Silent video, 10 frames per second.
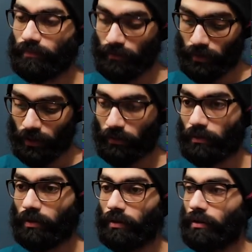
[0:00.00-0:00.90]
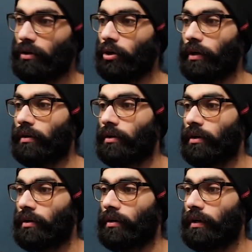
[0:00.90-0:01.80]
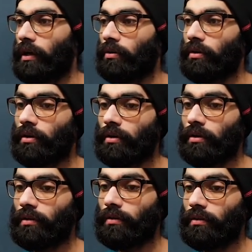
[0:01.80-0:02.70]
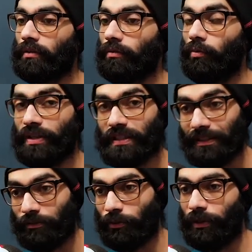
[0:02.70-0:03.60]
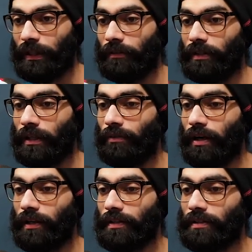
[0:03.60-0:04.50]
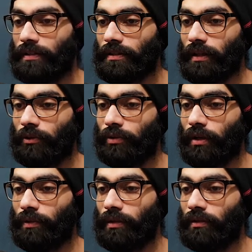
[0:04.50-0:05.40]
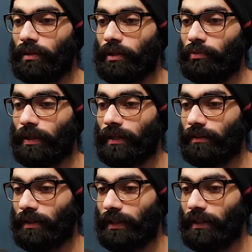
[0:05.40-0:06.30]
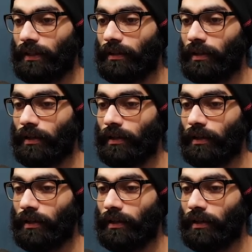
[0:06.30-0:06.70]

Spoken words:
okay, lock it. Now with c4d, the advantage is now you come in here and you make it 3D.